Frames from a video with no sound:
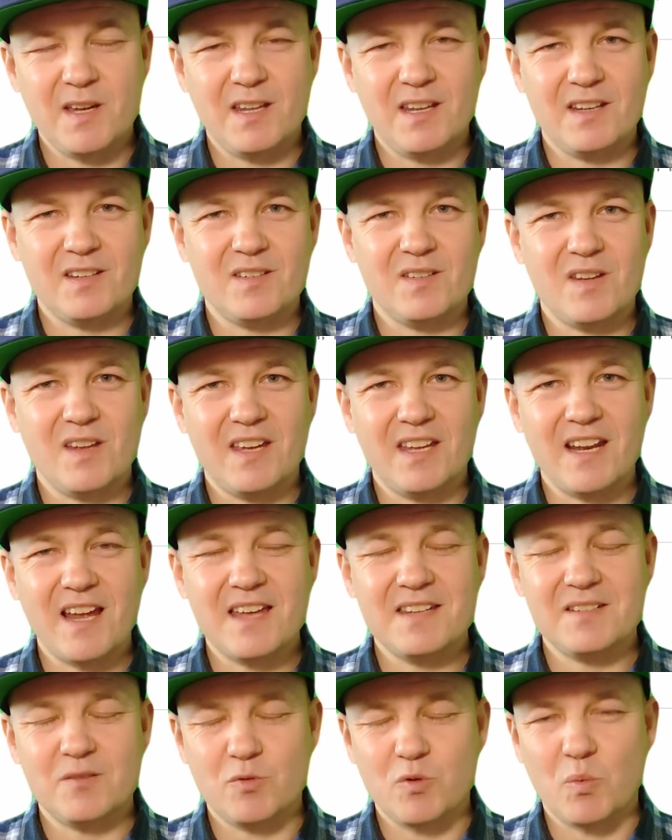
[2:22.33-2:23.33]
and it
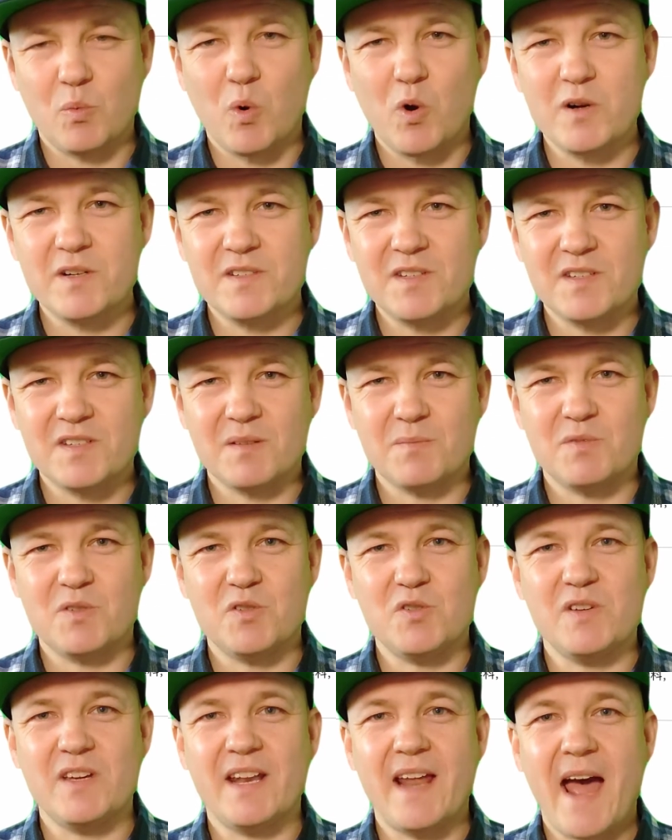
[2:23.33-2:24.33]
has a reward system, so
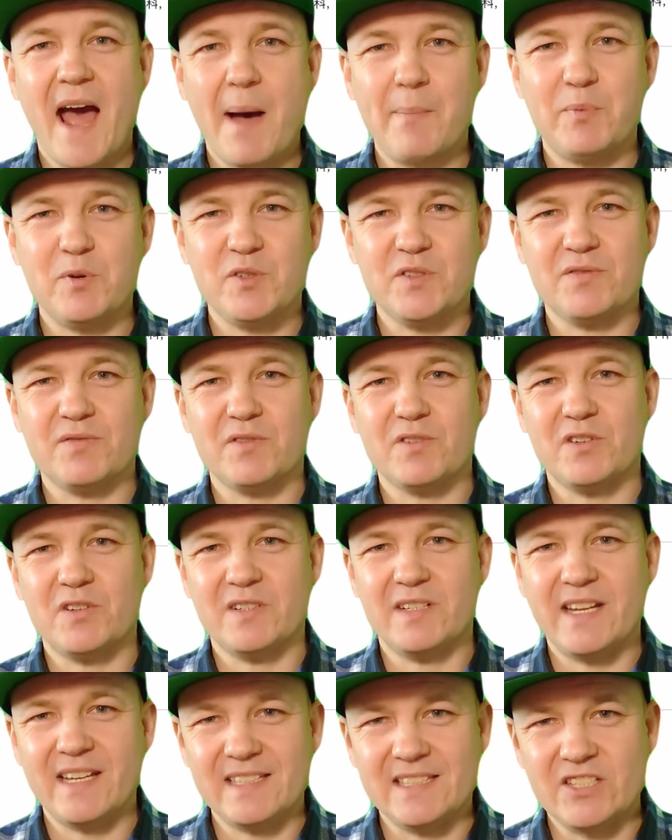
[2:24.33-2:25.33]
you get apples for
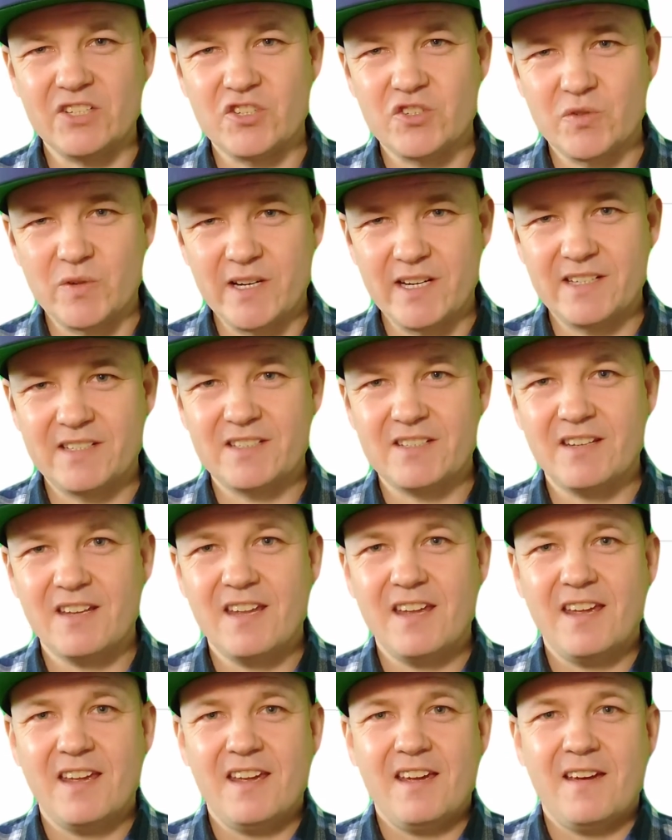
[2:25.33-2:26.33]
daily streaks.
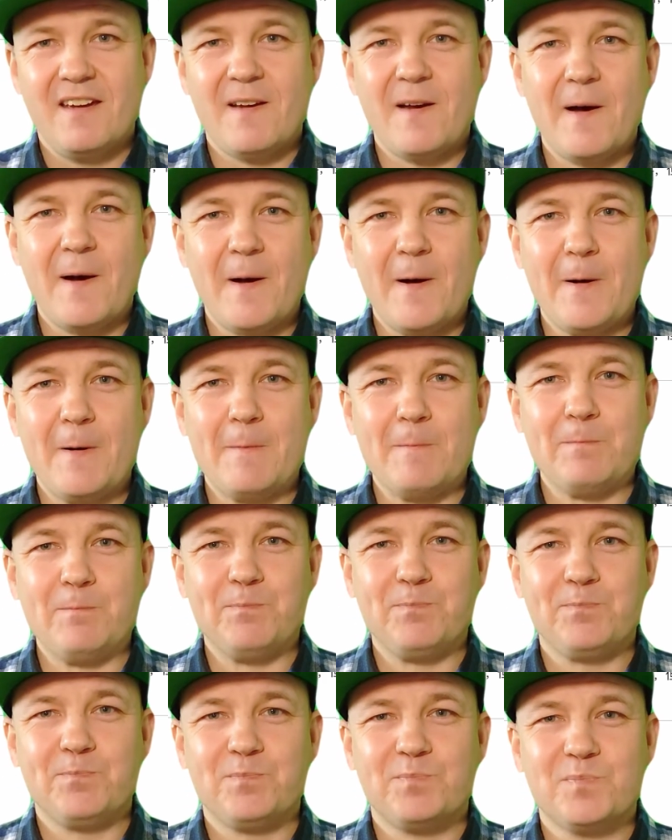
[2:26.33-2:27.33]
Um,
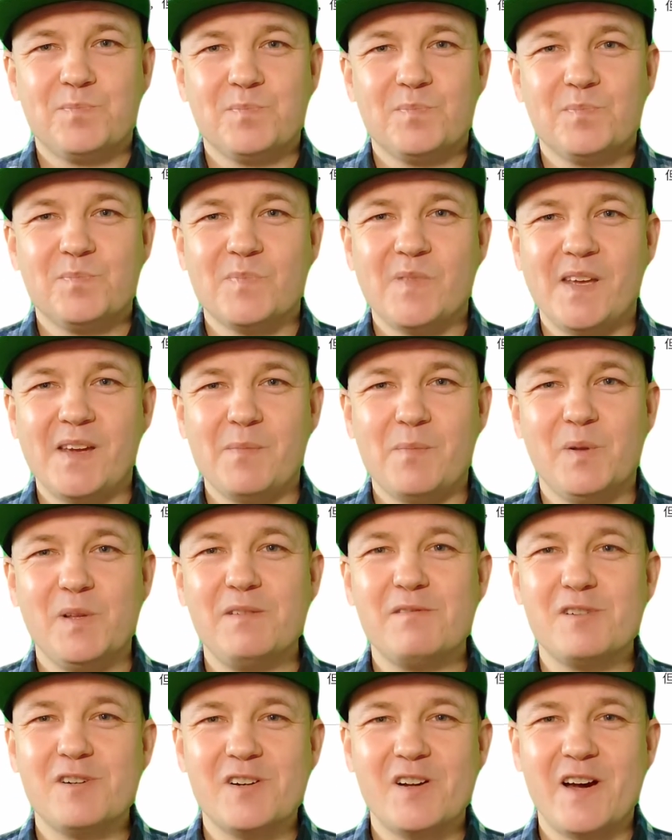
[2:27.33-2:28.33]
And
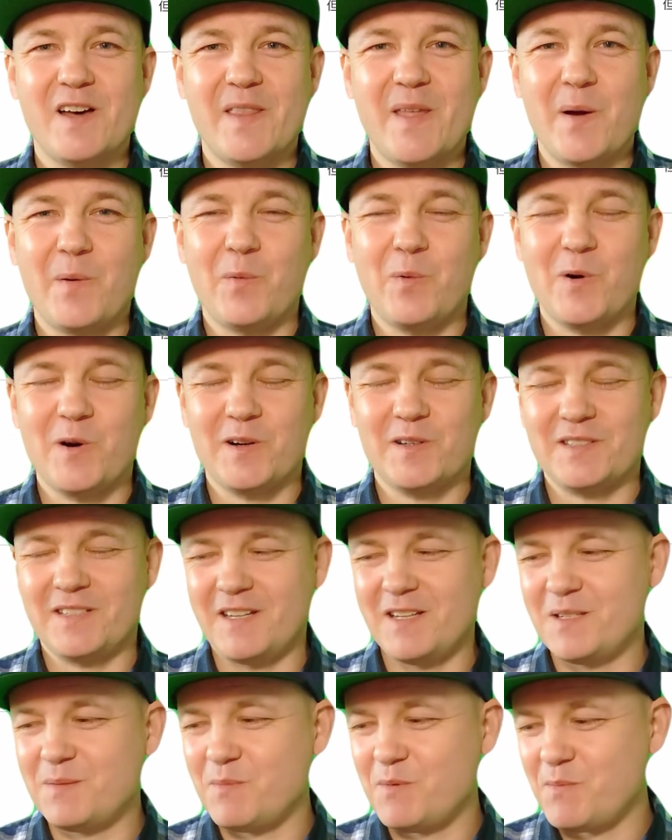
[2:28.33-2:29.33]
believe it or not, that works. It
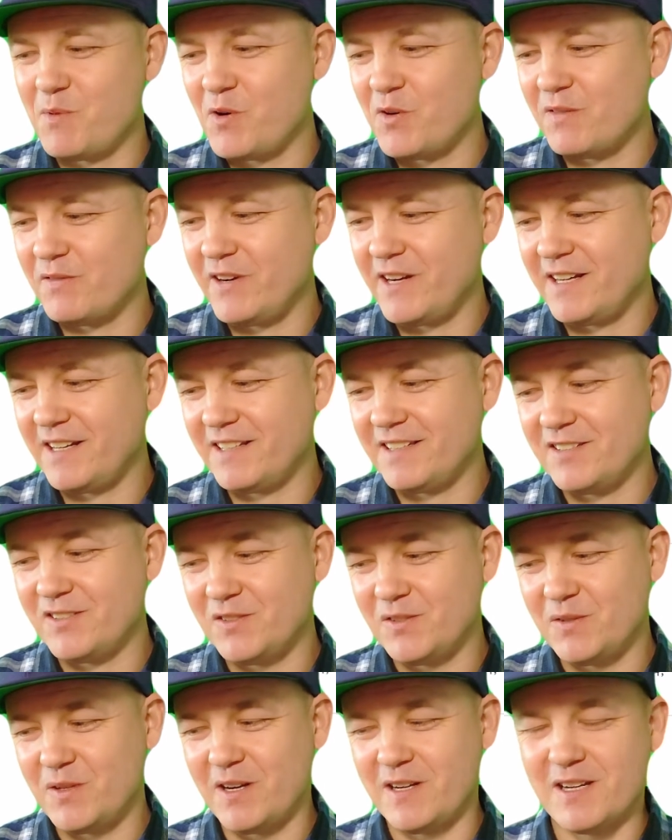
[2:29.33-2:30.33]
gets me motivated
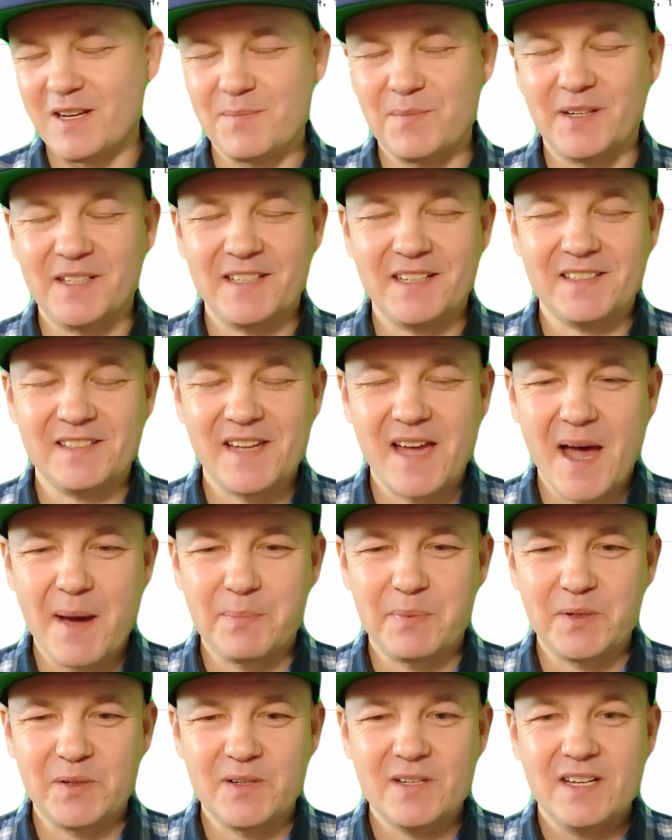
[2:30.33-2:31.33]
to uh, get my daily
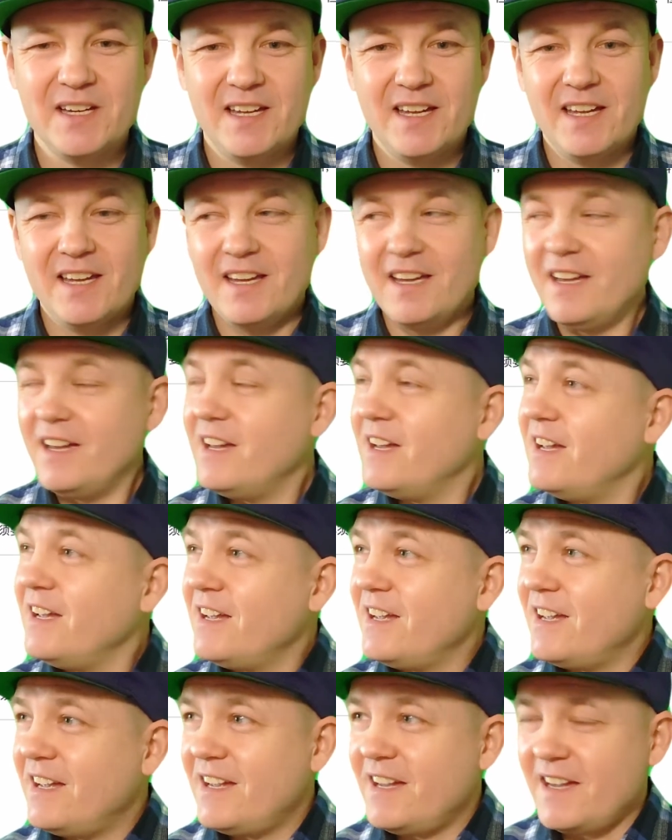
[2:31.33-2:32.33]
apple.
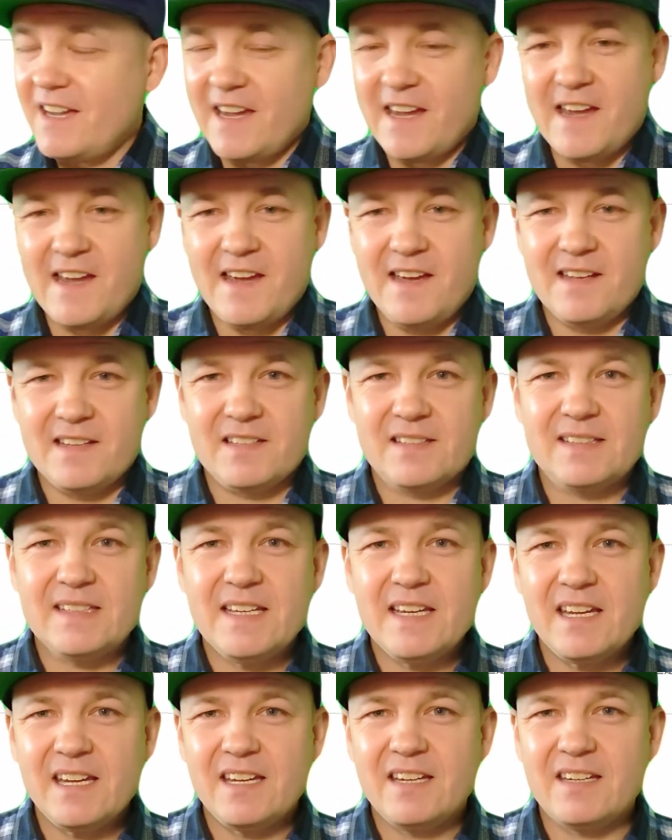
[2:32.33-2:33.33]
And
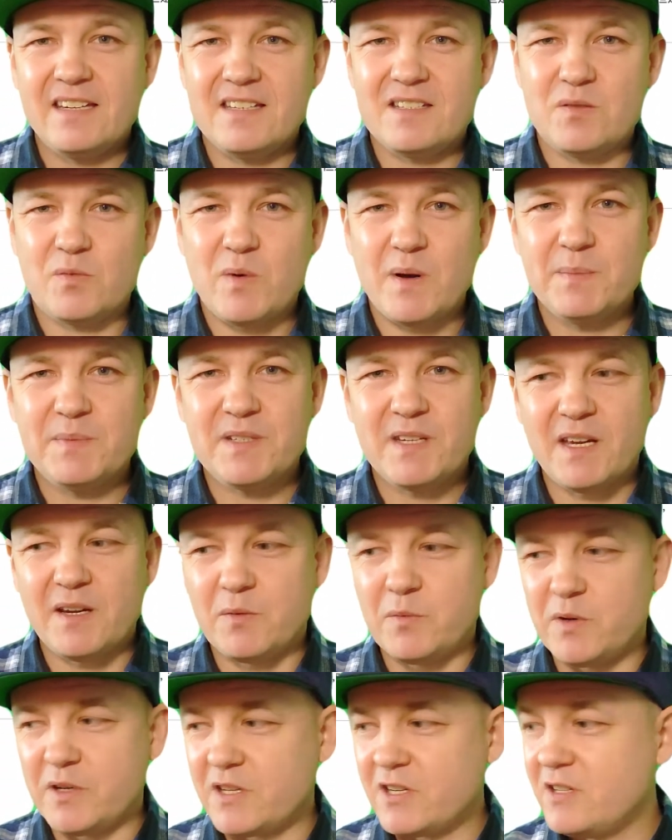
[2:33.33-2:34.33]
Link is a website
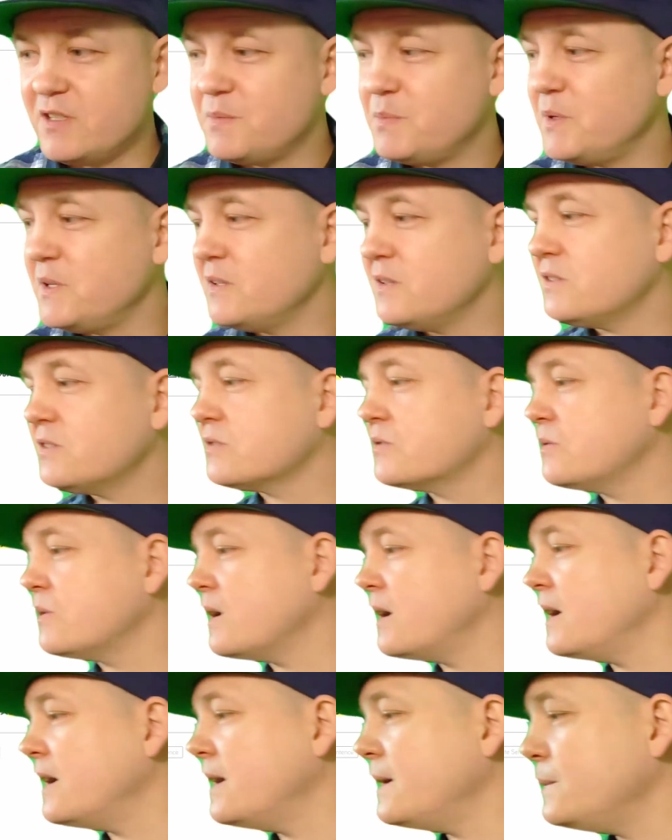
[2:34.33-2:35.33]
which has been
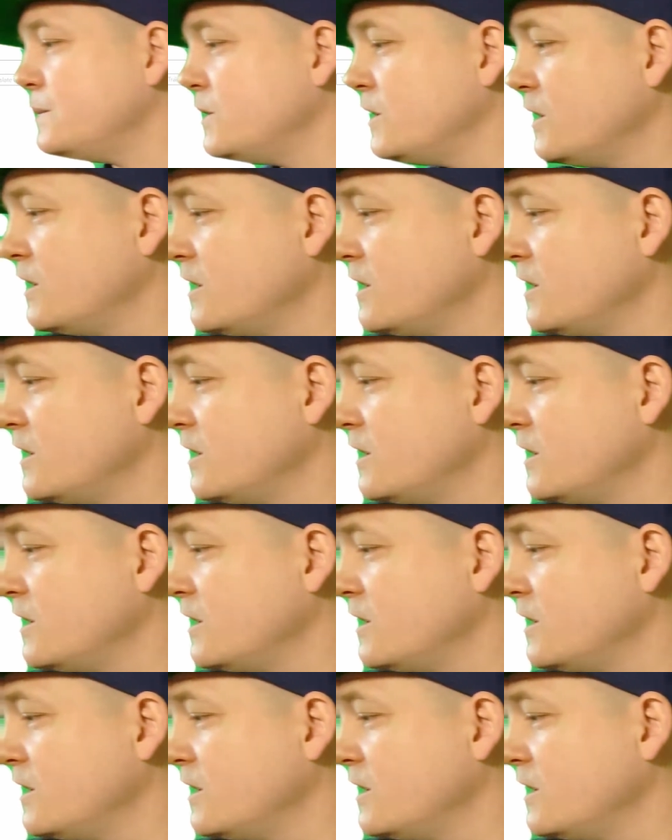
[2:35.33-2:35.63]
described